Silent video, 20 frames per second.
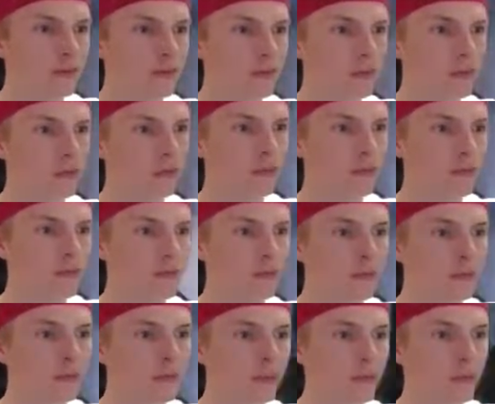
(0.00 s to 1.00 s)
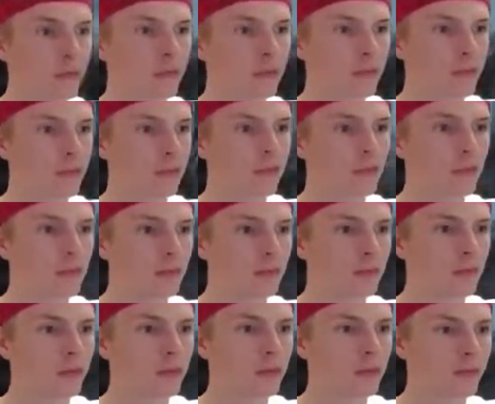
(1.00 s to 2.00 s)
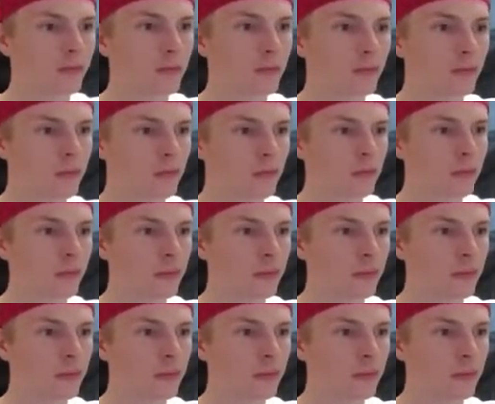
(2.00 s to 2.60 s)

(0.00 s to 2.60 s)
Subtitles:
Nobody speaks.